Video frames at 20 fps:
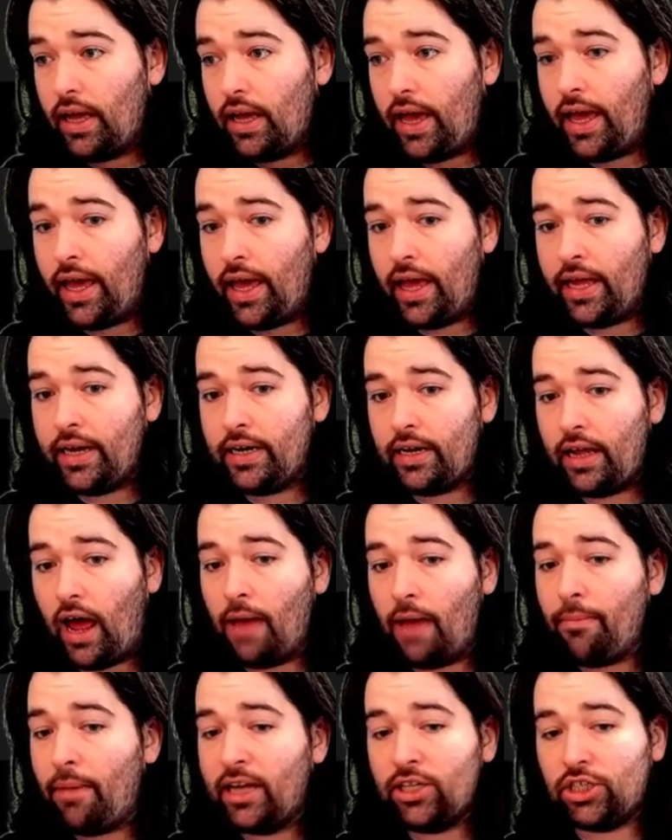And
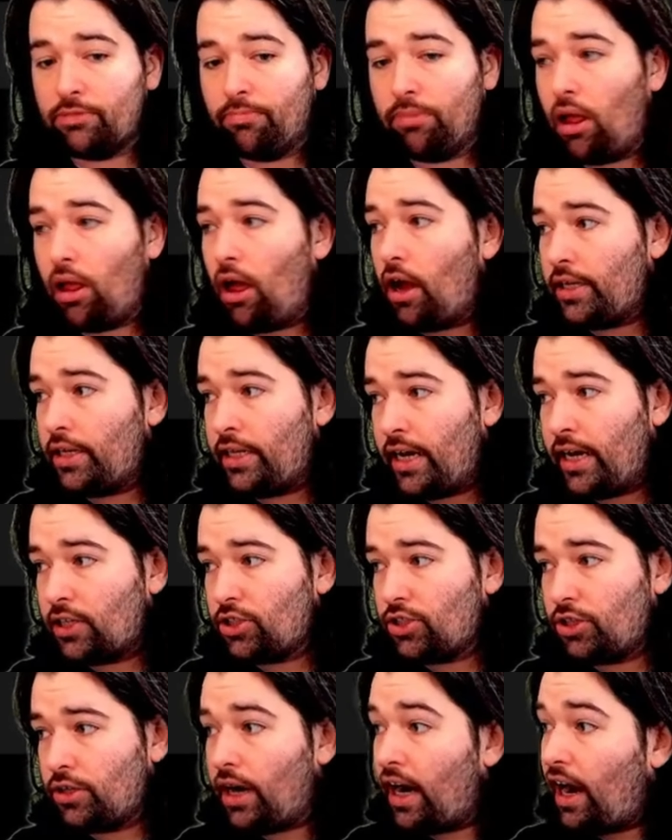I might just block on the next
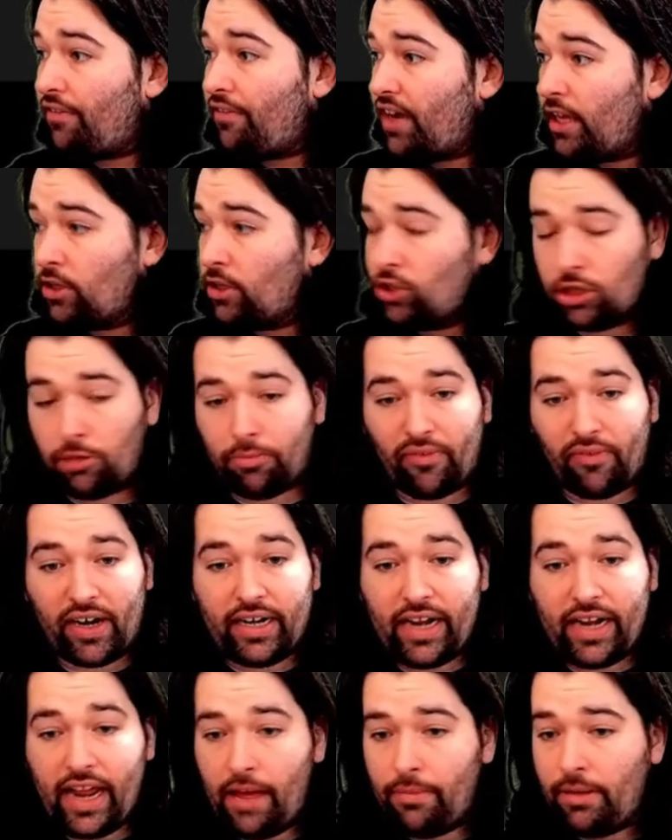turn, and I have an angel to
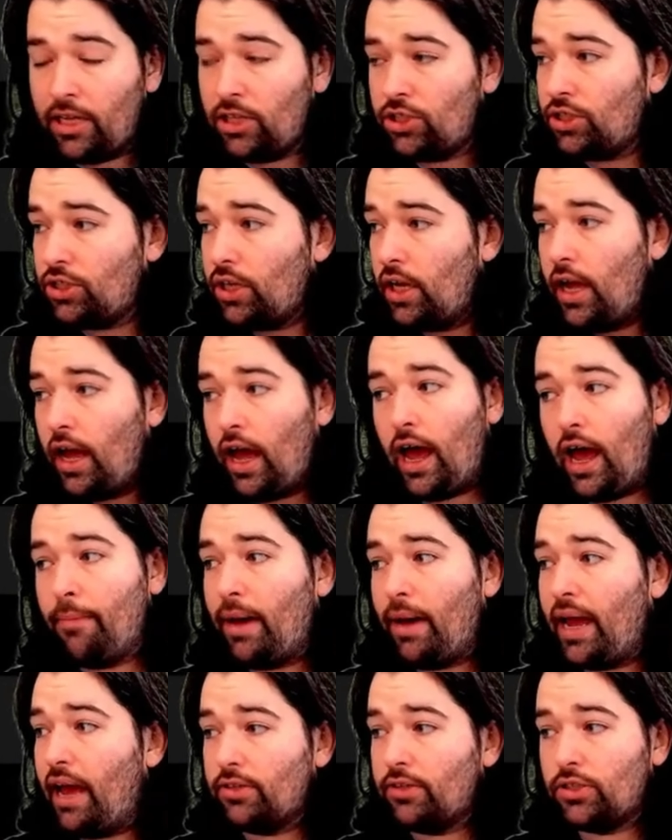prevent damage. I
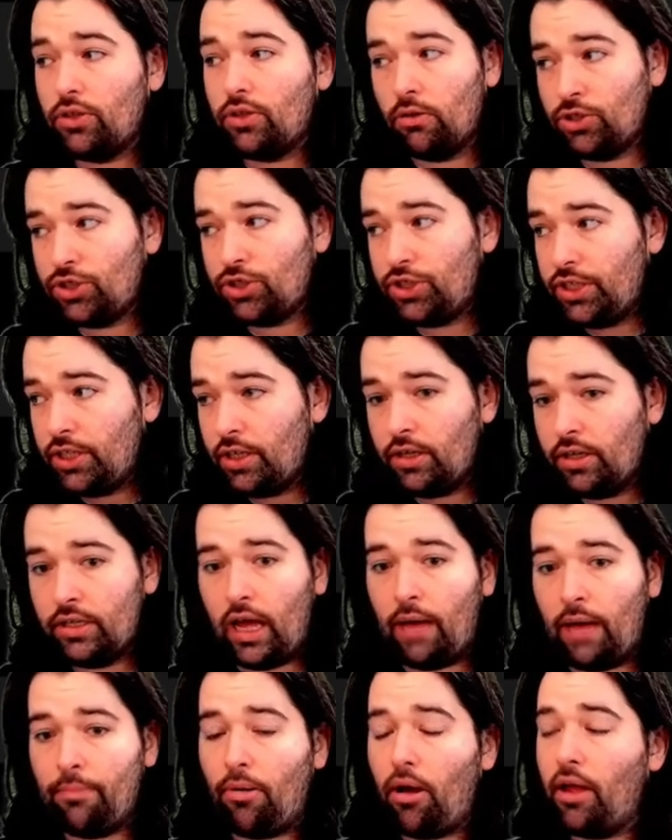might have a soul shield.
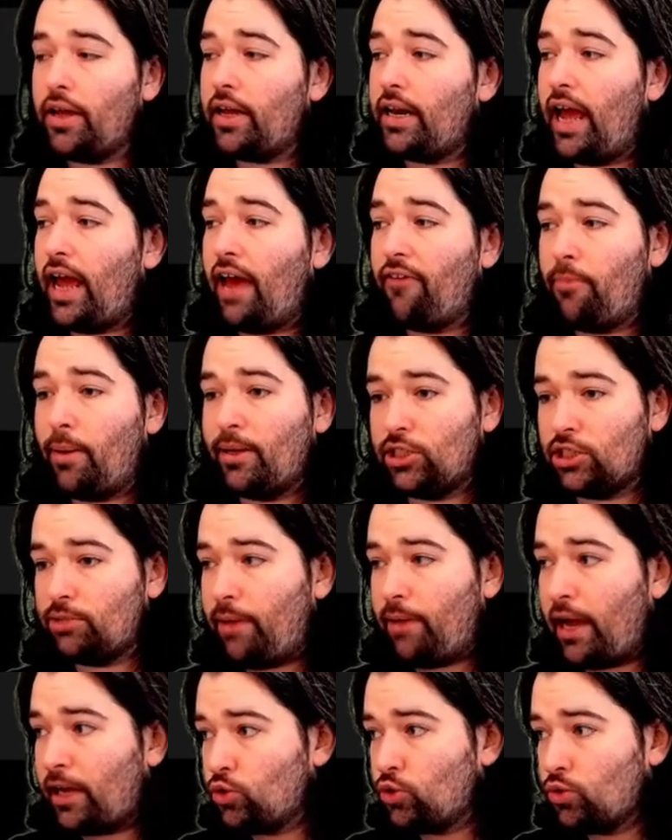I'm probably going to have a bunch of
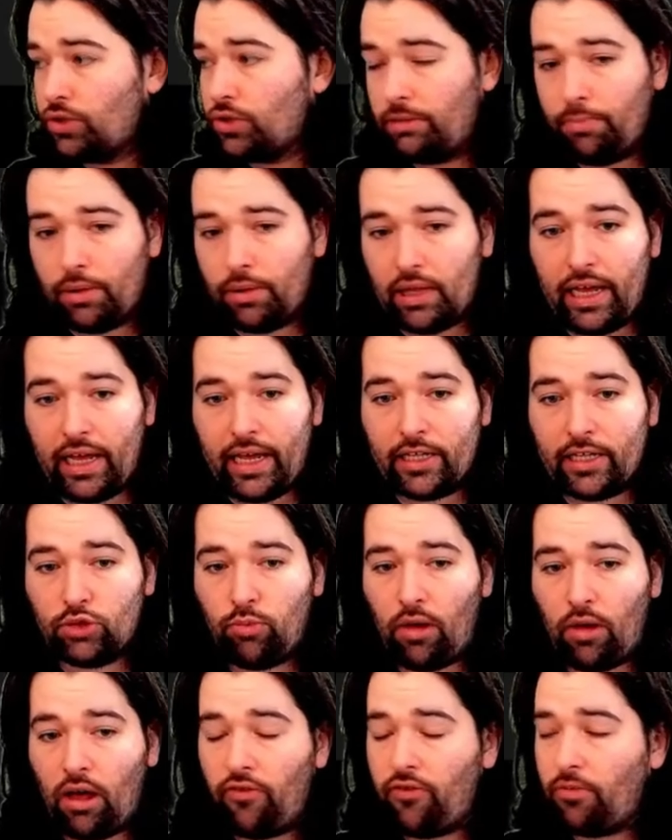spectrals in play as
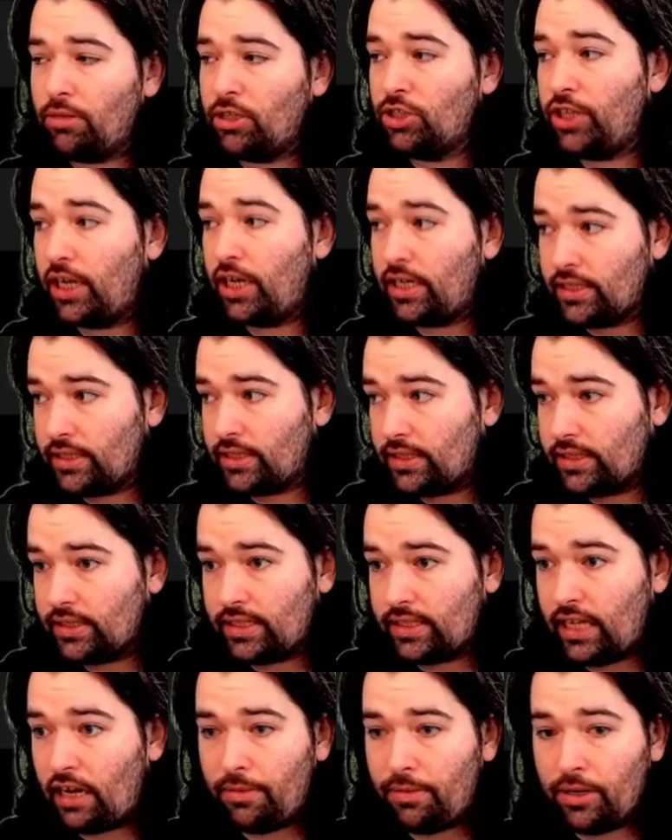well from the Genesises
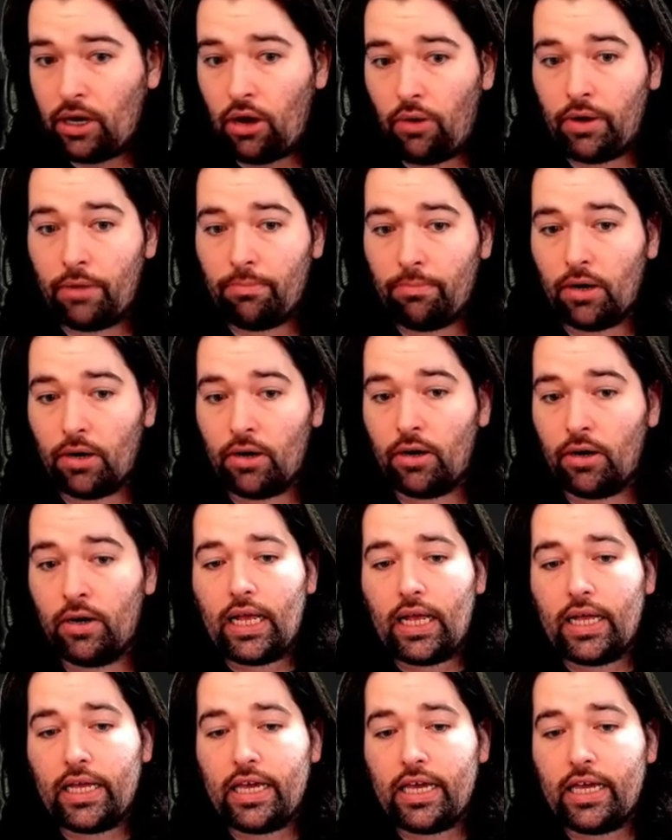that have been going burr.
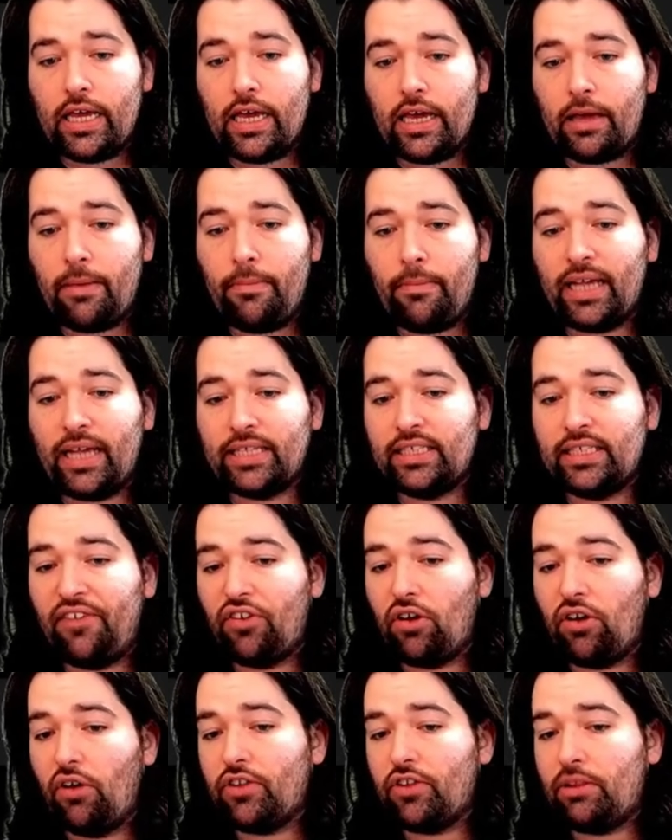It makes it
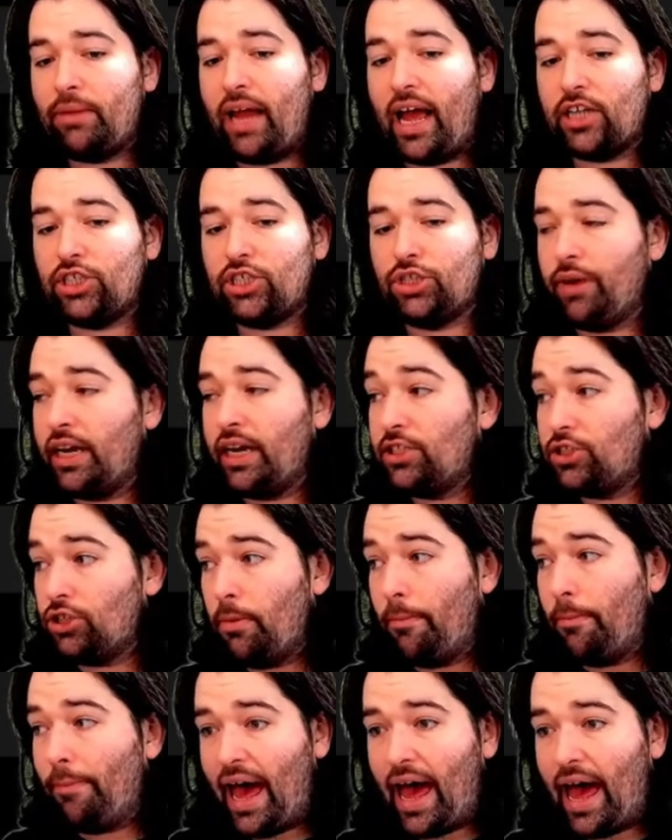difficult for them to actually race
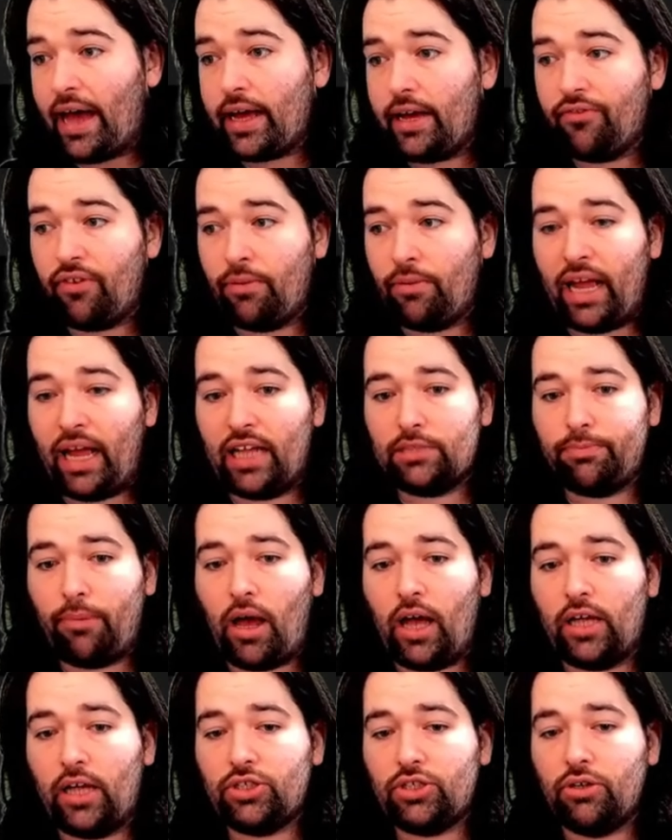you back from that
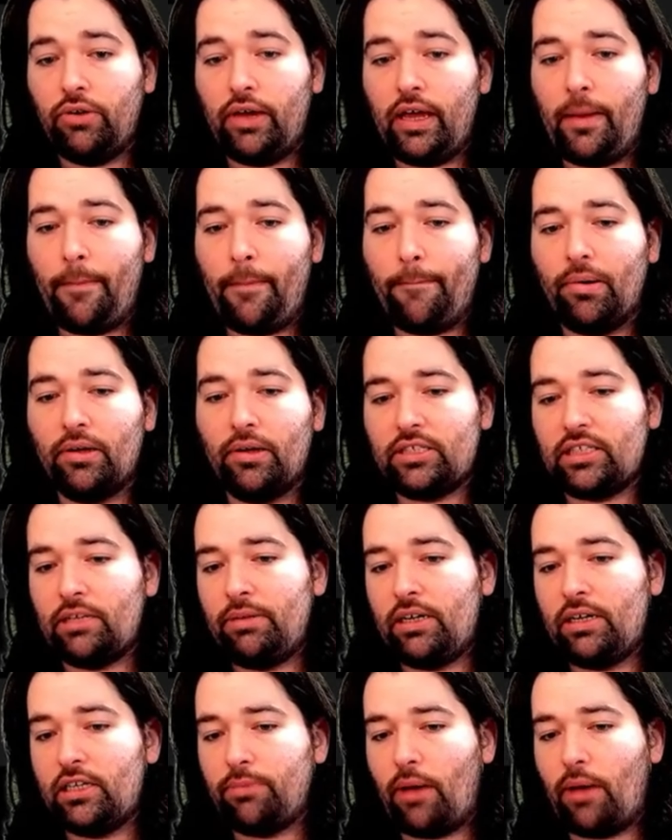spot, so it puts them
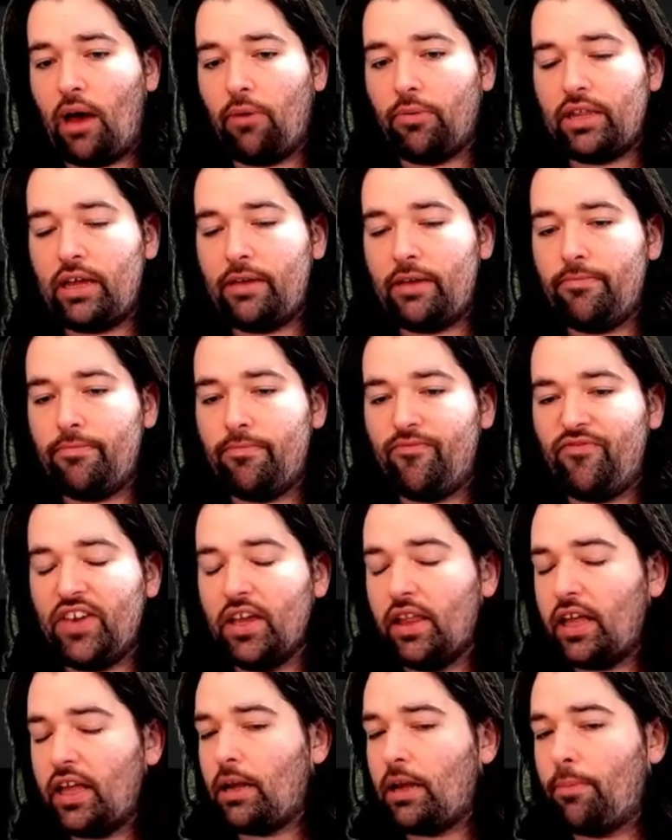in a spot where they
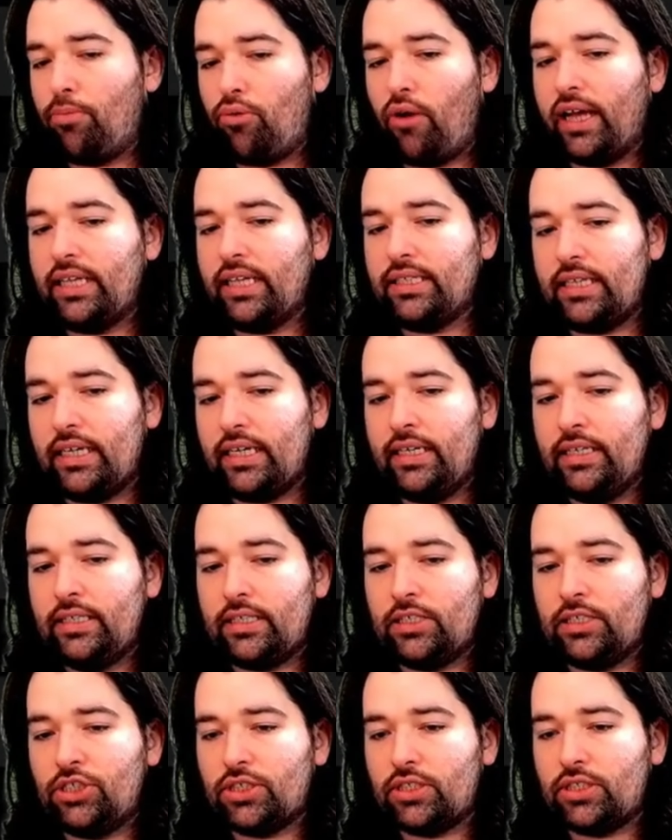feel like they're priced
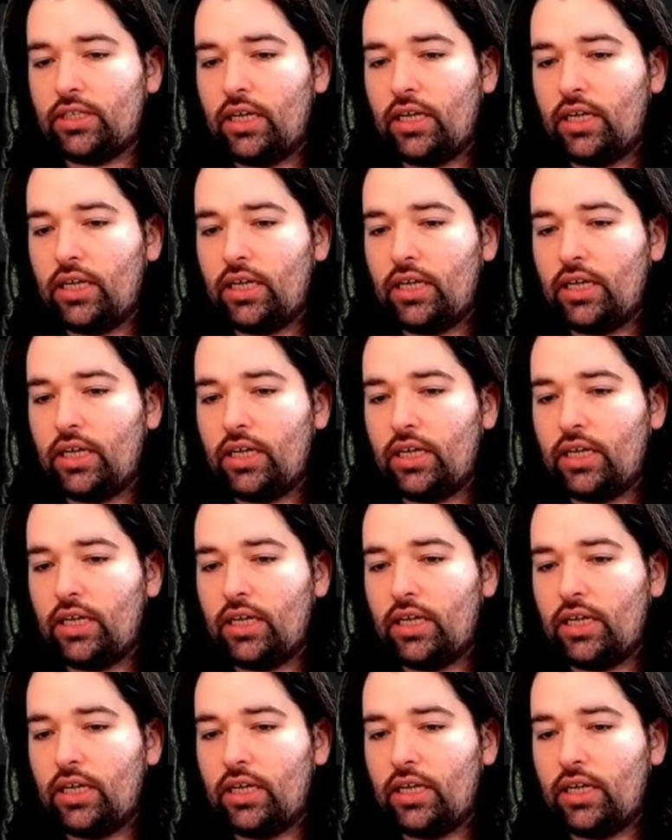into just